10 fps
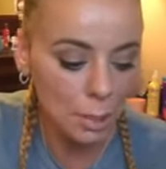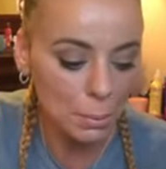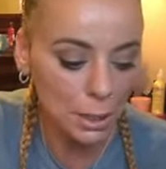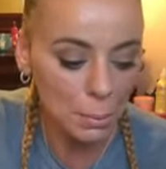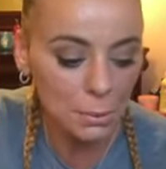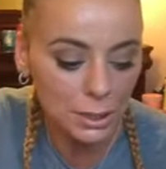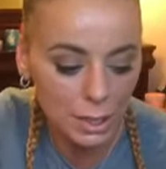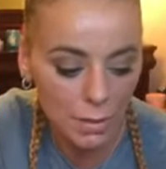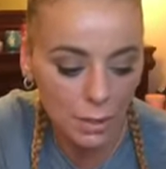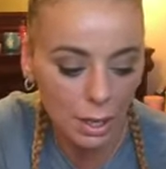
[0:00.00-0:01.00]
But number
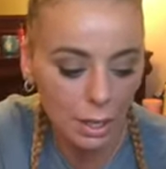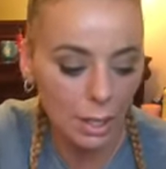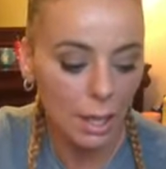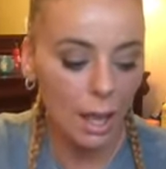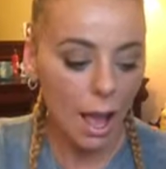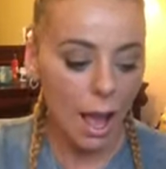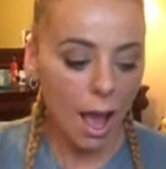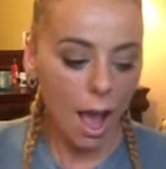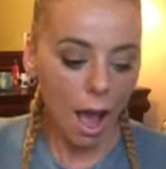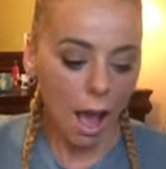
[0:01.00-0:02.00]
7,
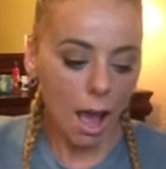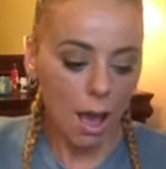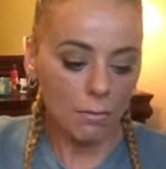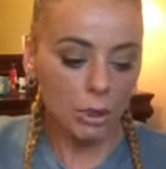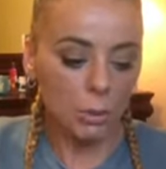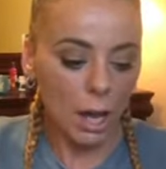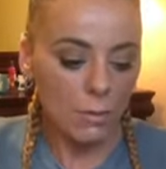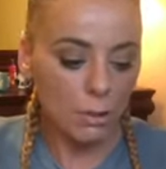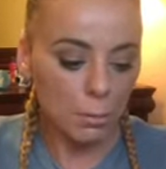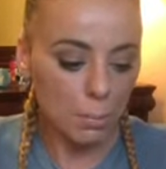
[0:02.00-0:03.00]
have you
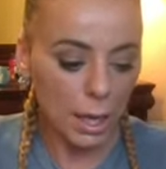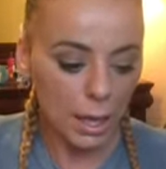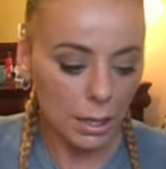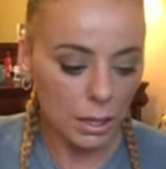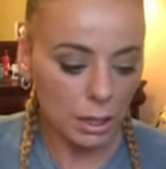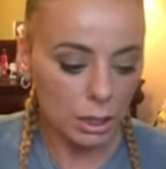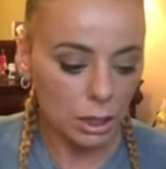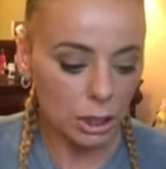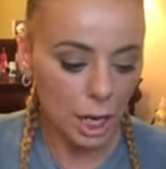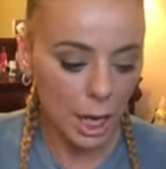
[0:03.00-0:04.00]
ever been
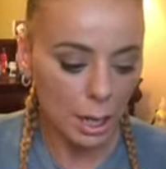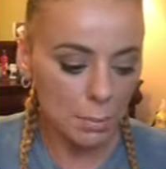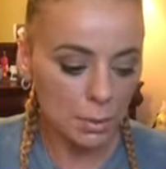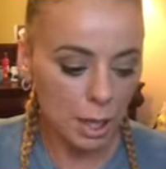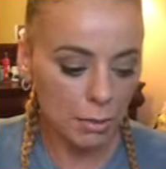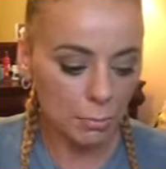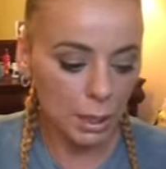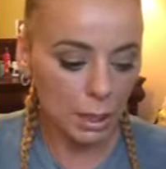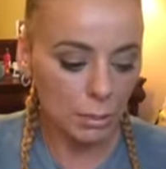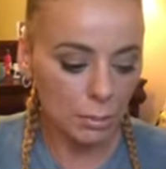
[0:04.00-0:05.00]
ashamed of
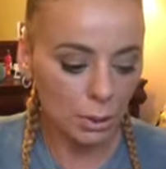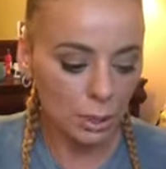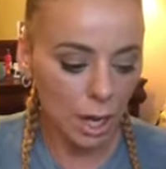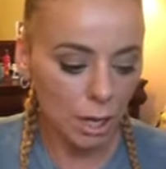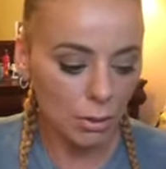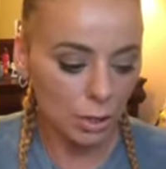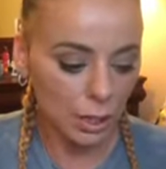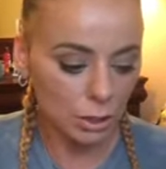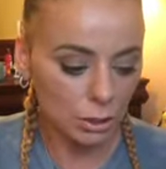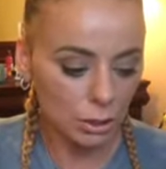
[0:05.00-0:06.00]
being
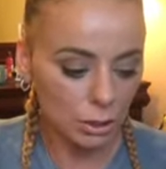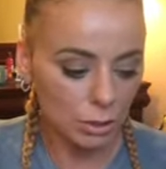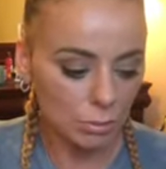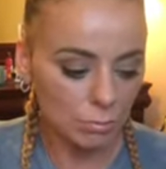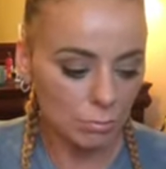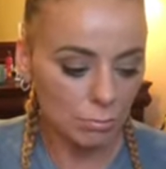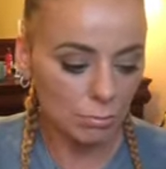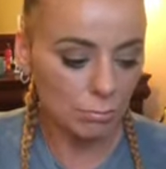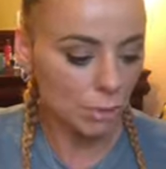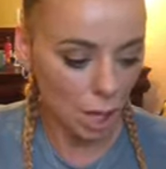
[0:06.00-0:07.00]
multiracial?
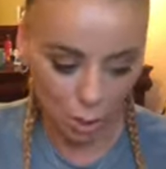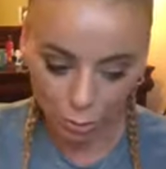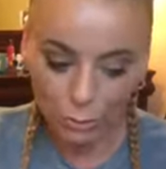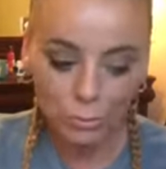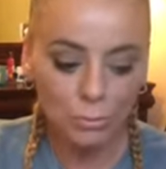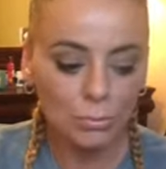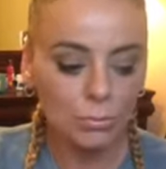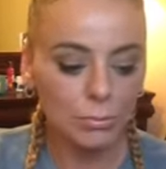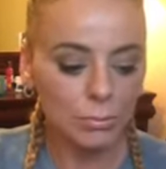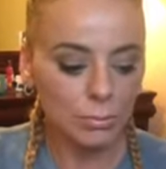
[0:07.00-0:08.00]
No.
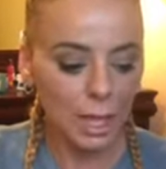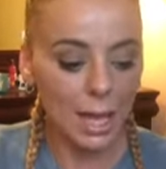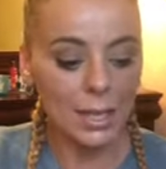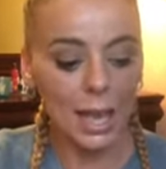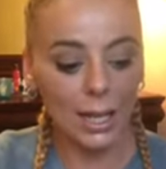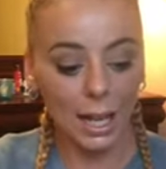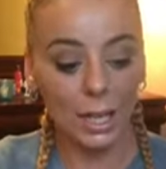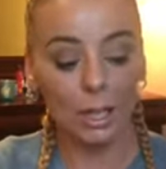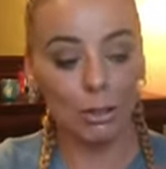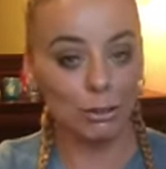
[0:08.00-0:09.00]
And that
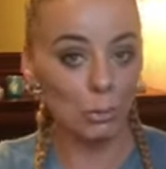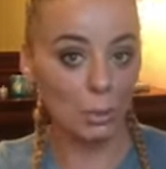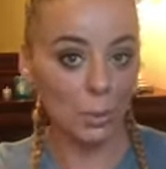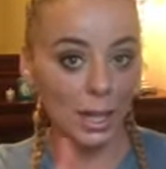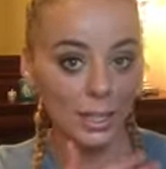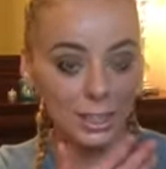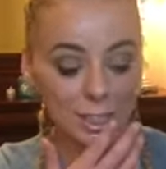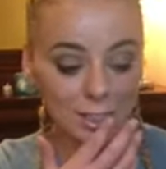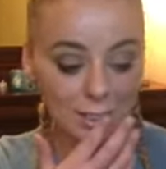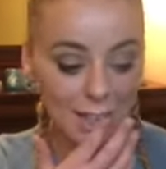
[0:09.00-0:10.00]
kind of goes with what I
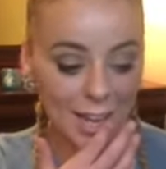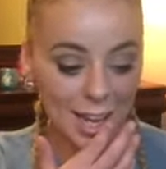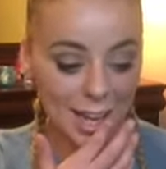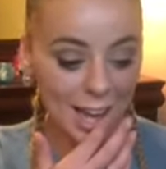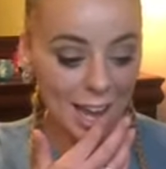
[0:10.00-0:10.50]
just said.